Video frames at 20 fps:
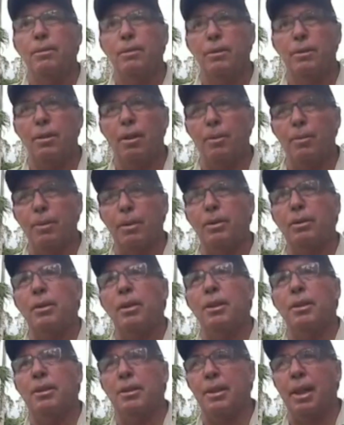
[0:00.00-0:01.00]
So
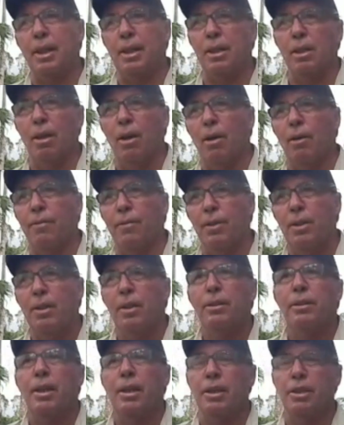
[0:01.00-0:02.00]
it's taken off
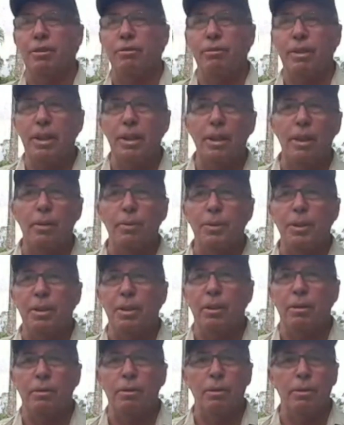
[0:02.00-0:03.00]
and it's
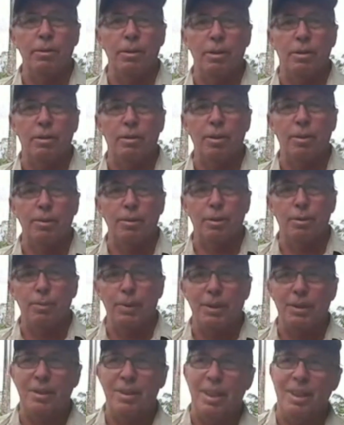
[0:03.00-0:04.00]
reloaded on other trucks,
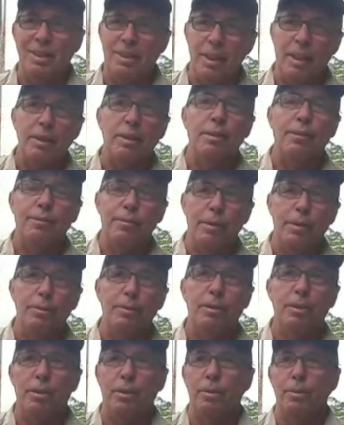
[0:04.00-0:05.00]
which then takes the
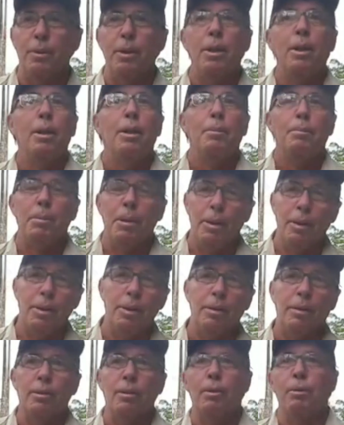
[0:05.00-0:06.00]
fruit to
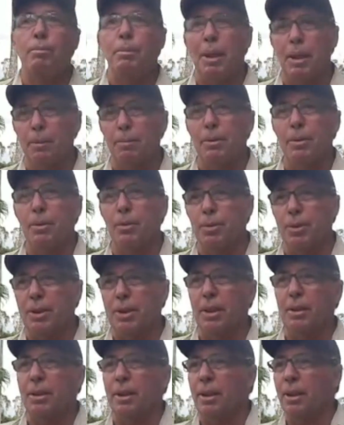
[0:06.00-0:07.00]
Perth or Melbourne or
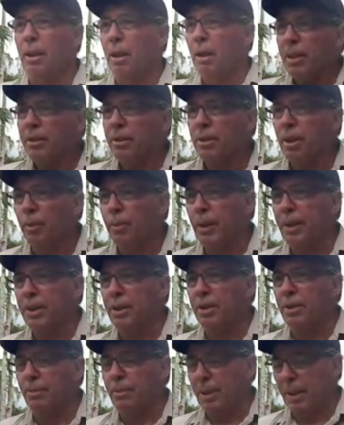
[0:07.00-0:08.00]
Sydney. So whether
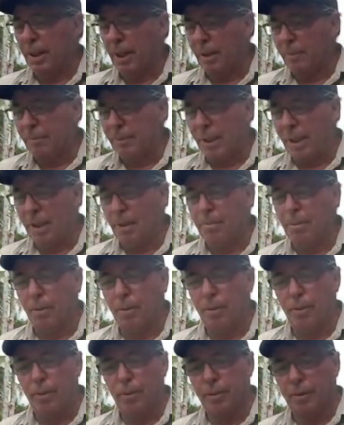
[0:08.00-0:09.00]
something happened there,
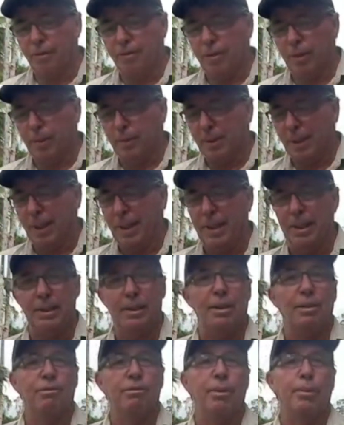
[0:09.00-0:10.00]
but all the fruit
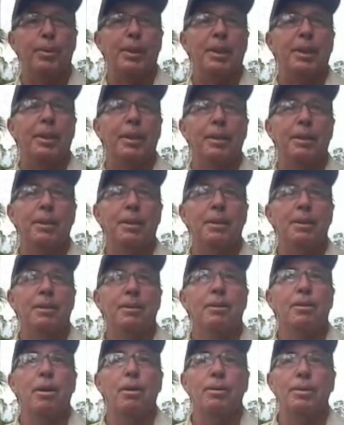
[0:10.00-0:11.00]
is ruined.
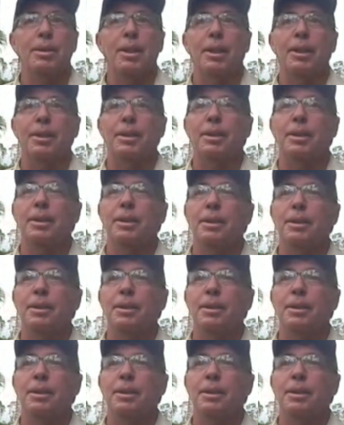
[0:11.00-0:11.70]
Can't sell it.